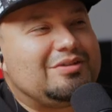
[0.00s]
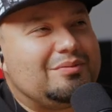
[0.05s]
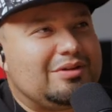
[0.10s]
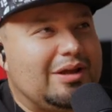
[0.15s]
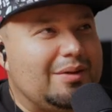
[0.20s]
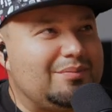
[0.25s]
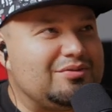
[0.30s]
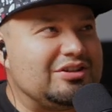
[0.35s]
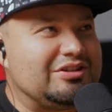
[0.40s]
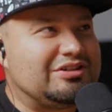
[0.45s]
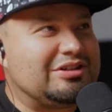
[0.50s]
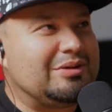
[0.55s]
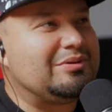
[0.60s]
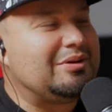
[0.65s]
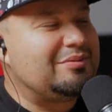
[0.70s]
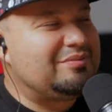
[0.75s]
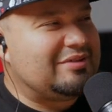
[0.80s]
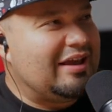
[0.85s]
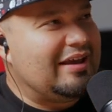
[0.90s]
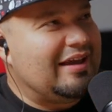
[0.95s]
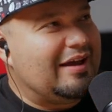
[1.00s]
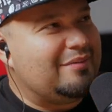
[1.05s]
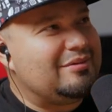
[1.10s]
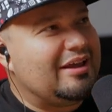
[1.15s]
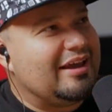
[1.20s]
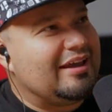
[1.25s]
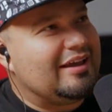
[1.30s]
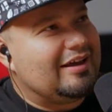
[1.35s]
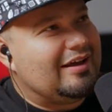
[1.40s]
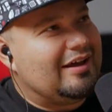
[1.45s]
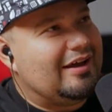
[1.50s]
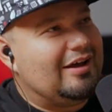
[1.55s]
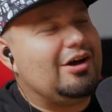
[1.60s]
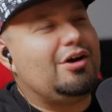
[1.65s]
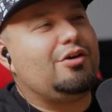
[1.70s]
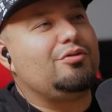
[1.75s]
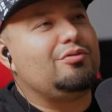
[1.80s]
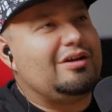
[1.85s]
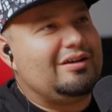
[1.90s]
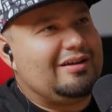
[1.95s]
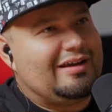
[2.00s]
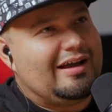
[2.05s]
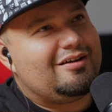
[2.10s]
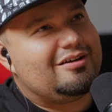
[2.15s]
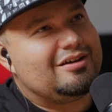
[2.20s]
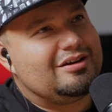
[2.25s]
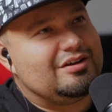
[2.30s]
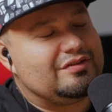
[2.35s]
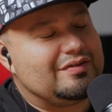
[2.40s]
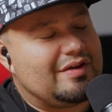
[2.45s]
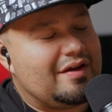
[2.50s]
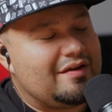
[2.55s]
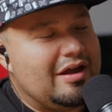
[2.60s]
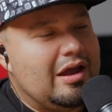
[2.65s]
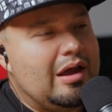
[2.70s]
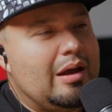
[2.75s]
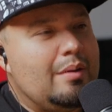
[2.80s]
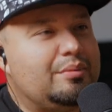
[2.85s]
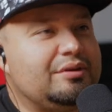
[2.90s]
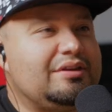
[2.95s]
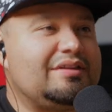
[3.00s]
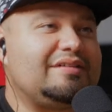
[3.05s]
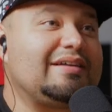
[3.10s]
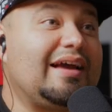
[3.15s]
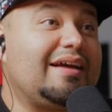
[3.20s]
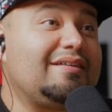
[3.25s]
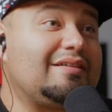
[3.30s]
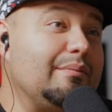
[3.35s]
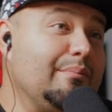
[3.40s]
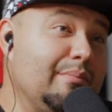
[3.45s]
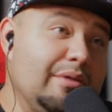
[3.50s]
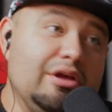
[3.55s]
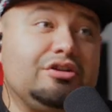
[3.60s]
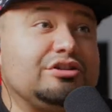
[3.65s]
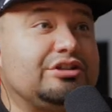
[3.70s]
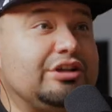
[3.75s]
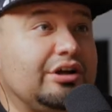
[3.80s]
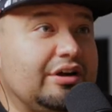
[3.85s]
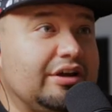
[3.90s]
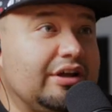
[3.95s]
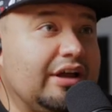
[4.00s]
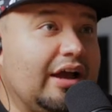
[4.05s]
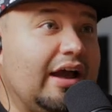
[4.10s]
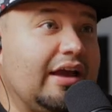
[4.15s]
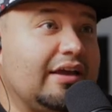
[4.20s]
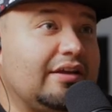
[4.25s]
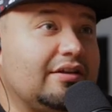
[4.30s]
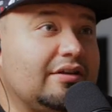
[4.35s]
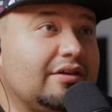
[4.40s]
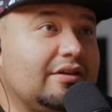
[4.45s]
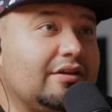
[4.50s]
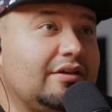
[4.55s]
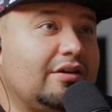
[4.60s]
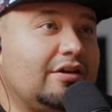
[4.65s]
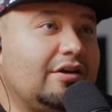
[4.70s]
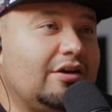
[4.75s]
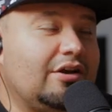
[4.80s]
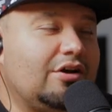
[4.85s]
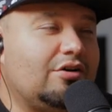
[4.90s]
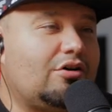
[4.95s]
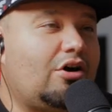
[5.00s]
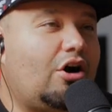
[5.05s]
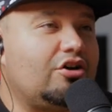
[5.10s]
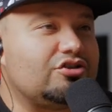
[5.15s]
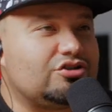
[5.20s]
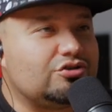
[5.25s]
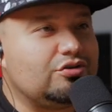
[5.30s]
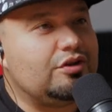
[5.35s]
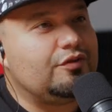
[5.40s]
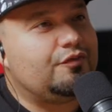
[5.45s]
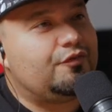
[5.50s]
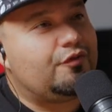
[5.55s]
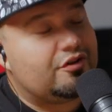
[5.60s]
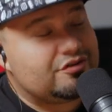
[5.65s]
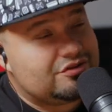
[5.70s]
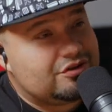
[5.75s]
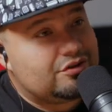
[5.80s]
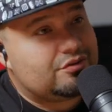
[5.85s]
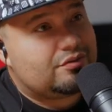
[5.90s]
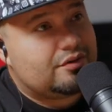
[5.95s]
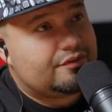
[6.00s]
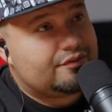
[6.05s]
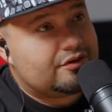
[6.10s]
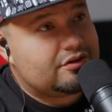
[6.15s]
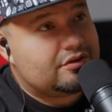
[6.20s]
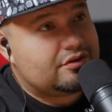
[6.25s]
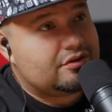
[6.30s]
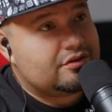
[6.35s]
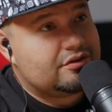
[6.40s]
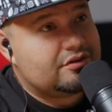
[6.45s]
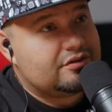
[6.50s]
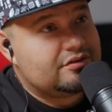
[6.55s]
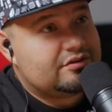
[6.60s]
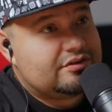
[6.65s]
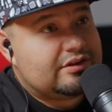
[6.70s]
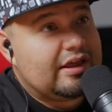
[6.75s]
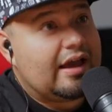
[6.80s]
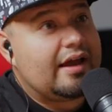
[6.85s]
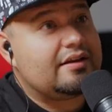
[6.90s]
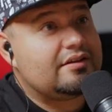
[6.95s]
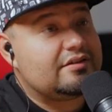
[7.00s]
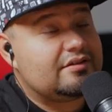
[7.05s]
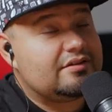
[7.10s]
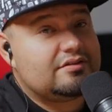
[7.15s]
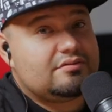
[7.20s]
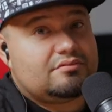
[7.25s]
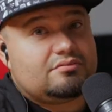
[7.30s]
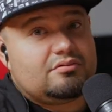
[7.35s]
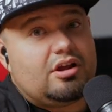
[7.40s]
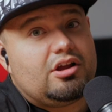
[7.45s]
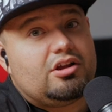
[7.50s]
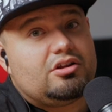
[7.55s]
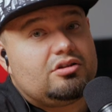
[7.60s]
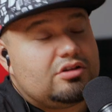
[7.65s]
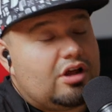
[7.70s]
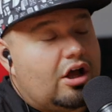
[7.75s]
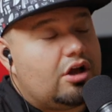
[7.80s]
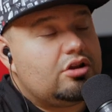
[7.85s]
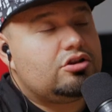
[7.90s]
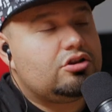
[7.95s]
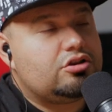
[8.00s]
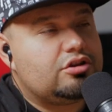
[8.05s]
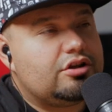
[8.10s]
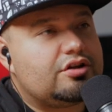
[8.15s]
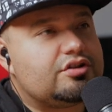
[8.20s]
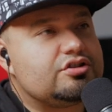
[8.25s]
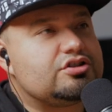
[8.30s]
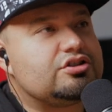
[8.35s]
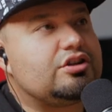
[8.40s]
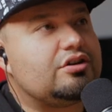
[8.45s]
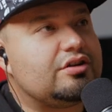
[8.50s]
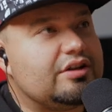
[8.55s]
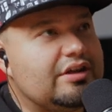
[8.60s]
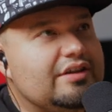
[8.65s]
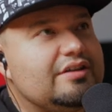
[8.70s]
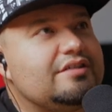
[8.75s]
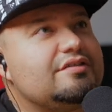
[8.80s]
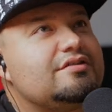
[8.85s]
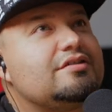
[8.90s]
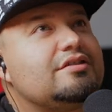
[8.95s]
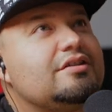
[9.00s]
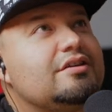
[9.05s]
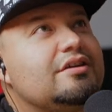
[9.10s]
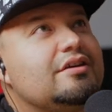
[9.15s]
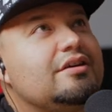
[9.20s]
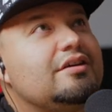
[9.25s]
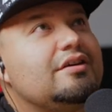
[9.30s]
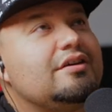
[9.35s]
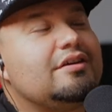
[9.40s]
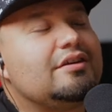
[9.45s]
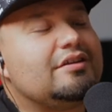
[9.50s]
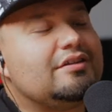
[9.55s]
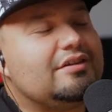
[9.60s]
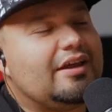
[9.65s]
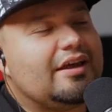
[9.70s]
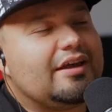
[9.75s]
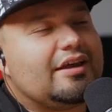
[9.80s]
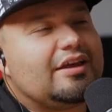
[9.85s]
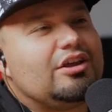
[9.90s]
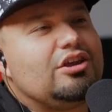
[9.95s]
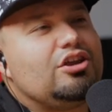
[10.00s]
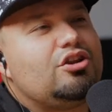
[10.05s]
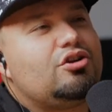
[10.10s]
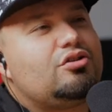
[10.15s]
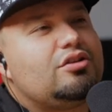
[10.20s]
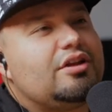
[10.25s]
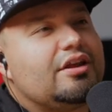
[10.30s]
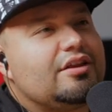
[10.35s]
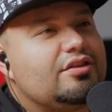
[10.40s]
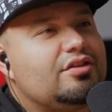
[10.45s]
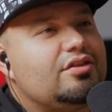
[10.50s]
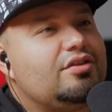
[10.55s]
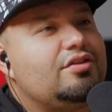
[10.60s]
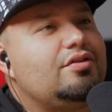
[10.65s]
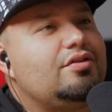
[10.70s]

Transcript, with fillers: sometimes, sometimes I, I'm like, oh, how can he survive? But this guy's a military guy. Sure, sure. Also, he falls in the river. That uh, there's there is like you know like